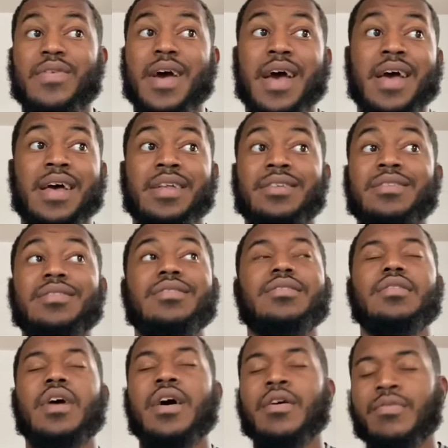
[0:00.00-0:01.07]
had
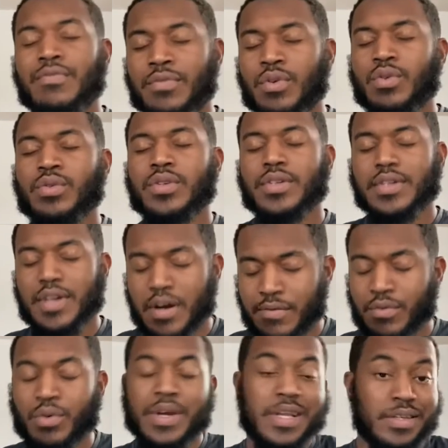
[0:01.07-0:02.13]
several
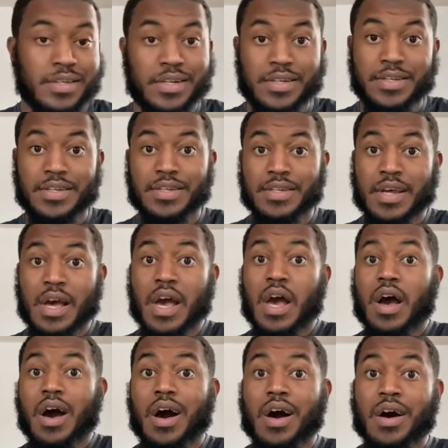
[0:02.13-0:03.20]
incidences
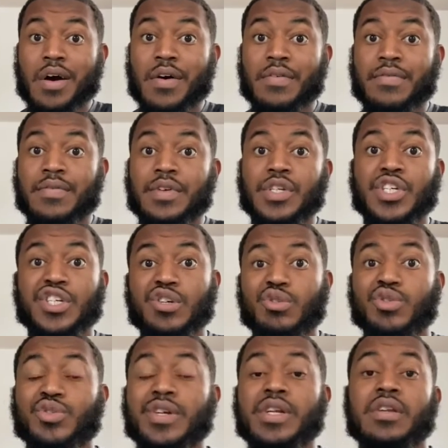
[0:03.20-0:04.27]
of
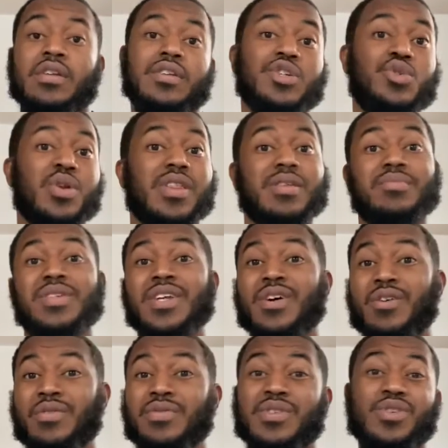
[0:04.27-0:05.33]
children shooting
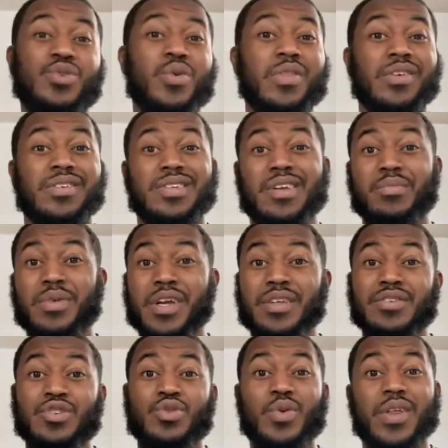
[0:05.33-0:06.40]
themselves, shooting their
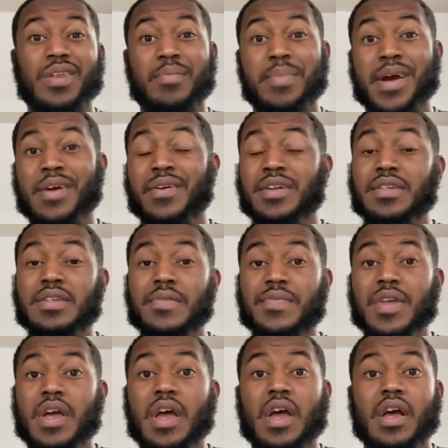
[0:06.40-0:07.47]
siblings, shooting their parents,
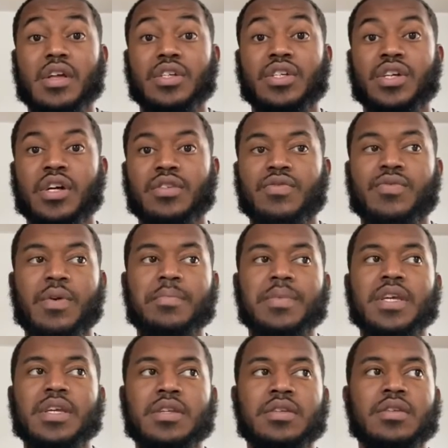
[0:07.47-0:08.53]
just from
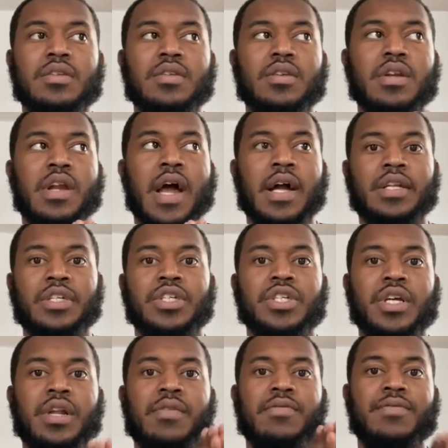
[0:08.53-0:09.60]
these
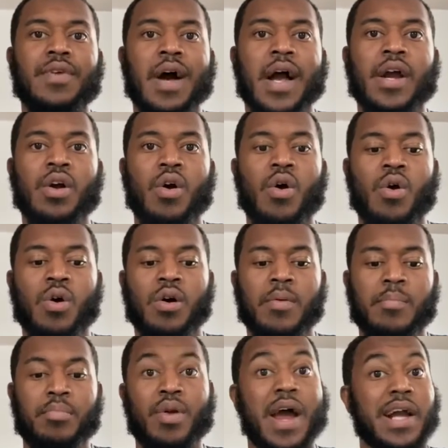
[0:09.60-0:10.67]
negligent
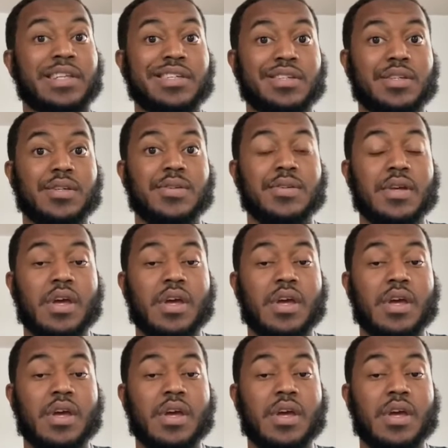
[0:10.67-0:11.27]
firearm practices,